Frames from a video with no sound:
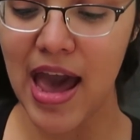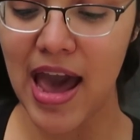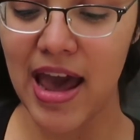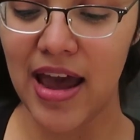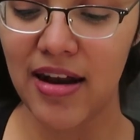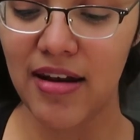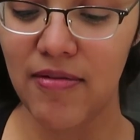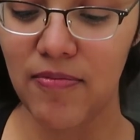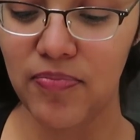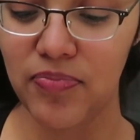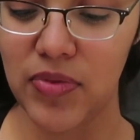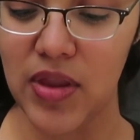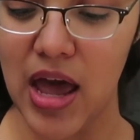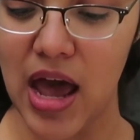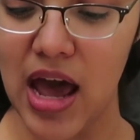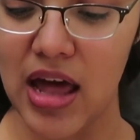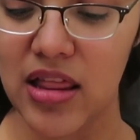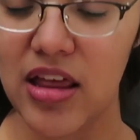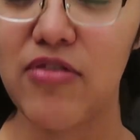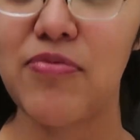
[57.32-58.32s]
And
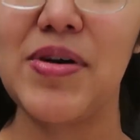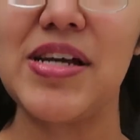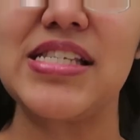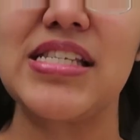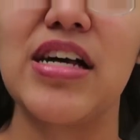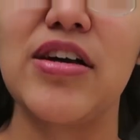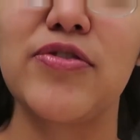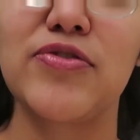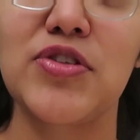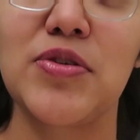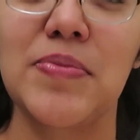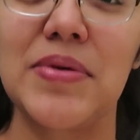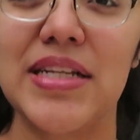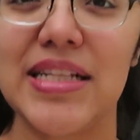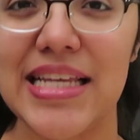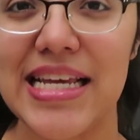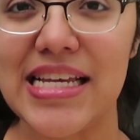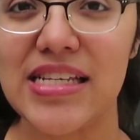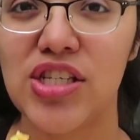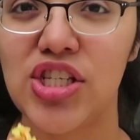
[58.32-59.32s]
I love myself some
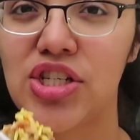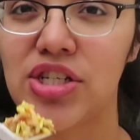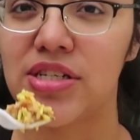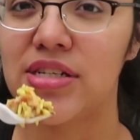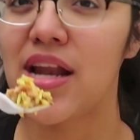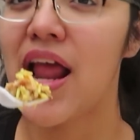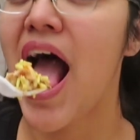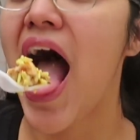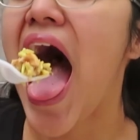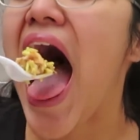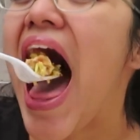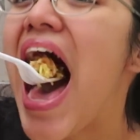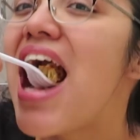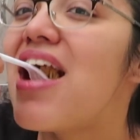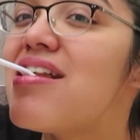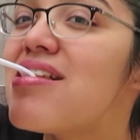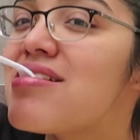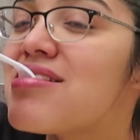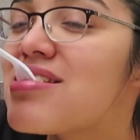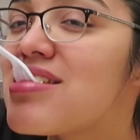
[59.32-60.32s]
Middle Eastern
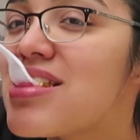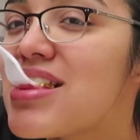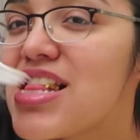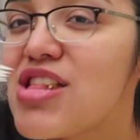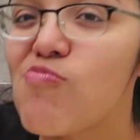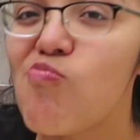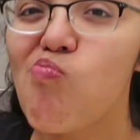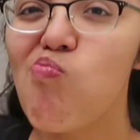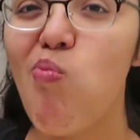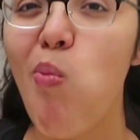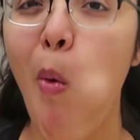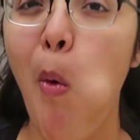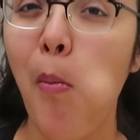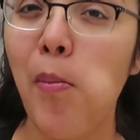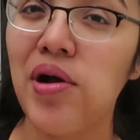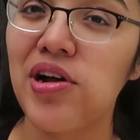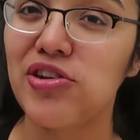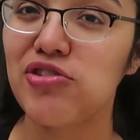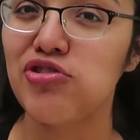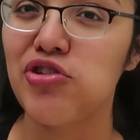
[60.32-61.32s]

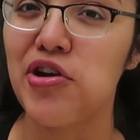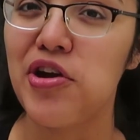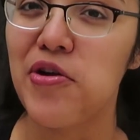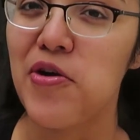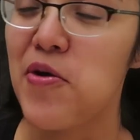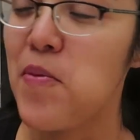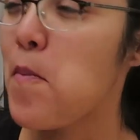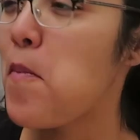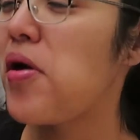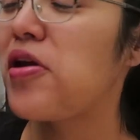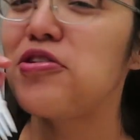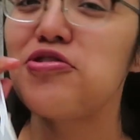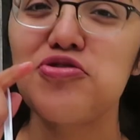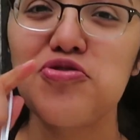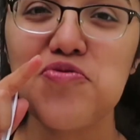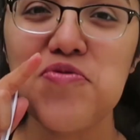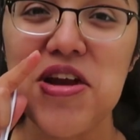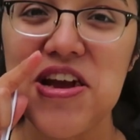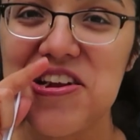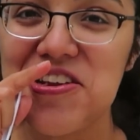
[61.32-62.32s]
Mediter
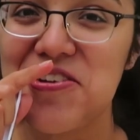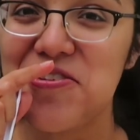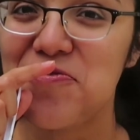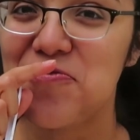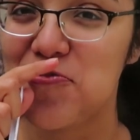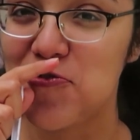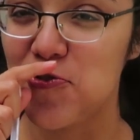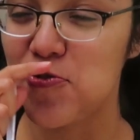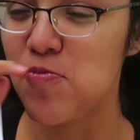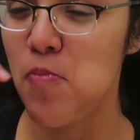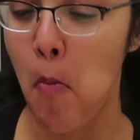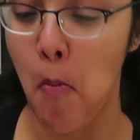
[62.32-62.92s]
Mediterranean food.